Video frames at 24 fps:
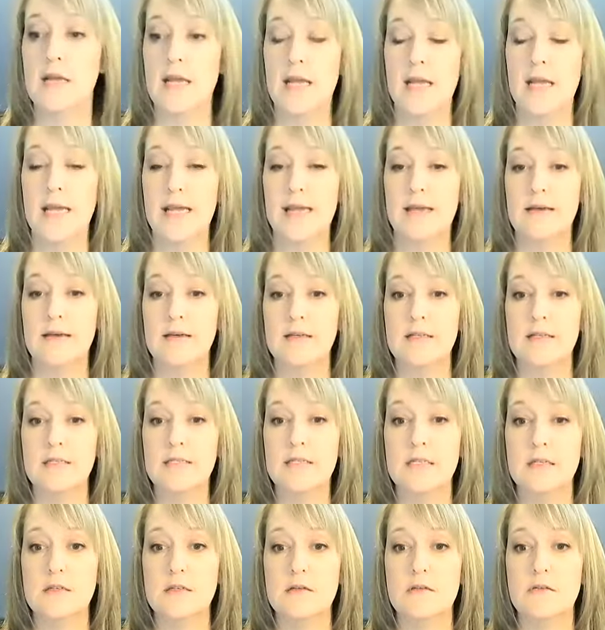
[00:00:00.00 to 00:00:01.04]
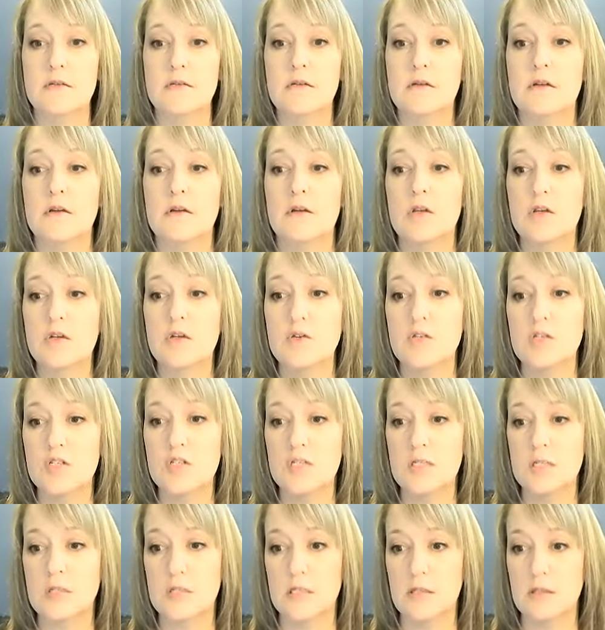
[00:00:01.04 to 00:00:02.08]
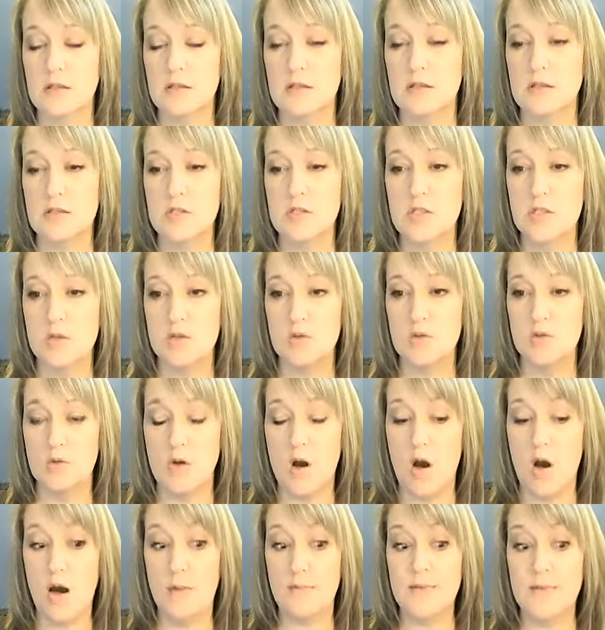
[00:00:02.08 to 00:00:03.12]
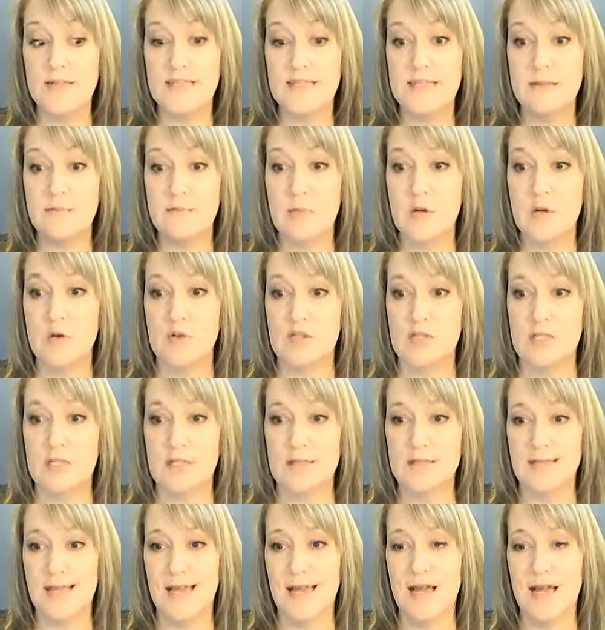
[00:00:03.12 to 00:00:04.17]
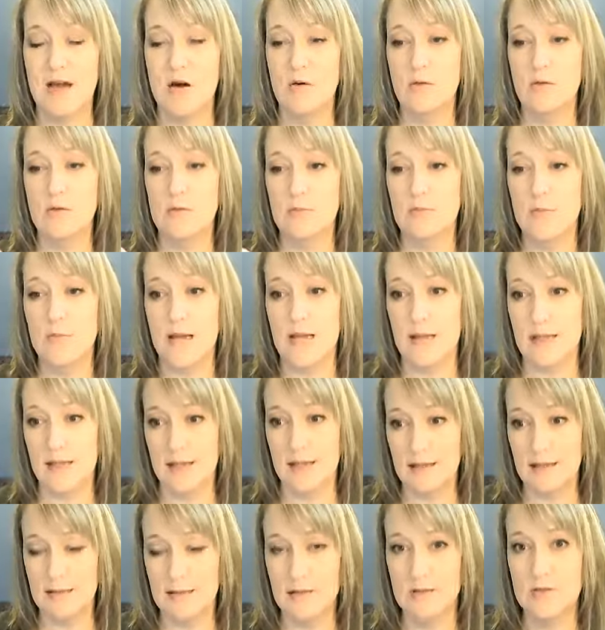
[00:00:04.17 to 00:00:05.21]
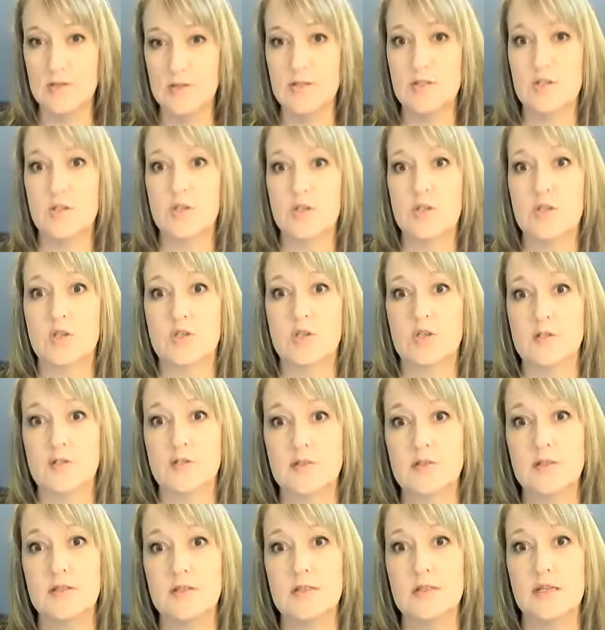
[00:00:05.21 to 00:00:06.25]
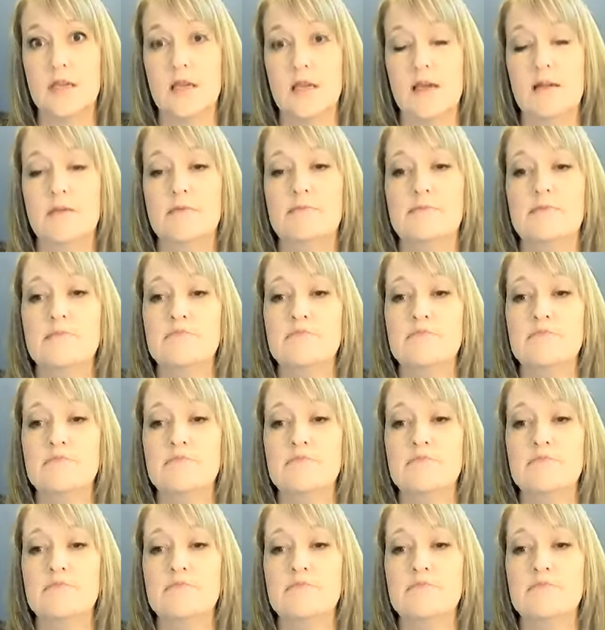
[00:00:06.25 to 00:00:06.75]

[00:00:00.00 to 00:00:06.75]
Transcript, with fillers: And you just do opposite motions out and back in little circles. Okay.